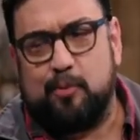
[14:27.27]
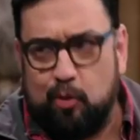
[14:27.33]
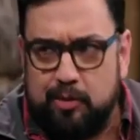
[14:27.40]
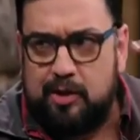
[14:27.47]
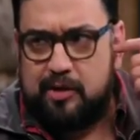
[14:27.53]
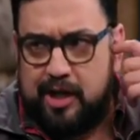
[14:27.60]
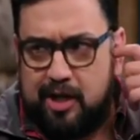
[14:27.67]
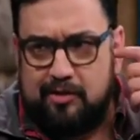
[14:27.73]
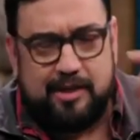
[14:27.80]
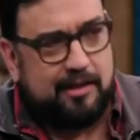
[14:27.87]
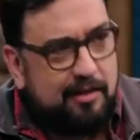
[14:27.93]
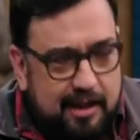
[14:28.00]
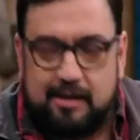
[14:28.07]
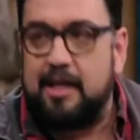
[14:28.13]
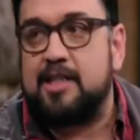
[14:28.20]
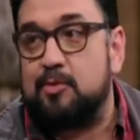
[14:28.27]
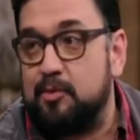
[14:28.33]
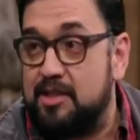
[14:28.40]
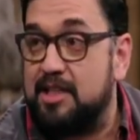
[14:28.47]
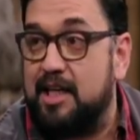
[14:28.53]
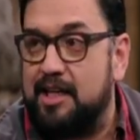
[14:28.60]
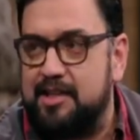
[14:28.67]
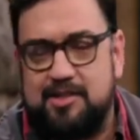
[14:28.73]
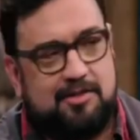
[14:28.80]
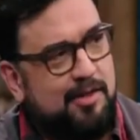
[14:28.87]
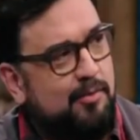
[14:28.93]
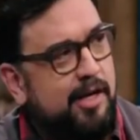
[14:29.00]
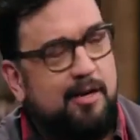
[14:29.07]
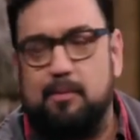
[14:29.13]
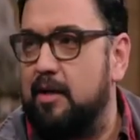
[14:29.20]
probing your ear, and then they're like, next one's the anus.
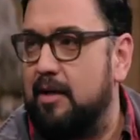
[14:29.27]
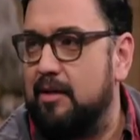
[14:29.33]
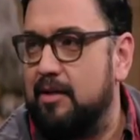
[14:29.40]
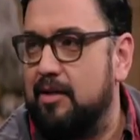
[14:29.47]
You're like, wait a minute,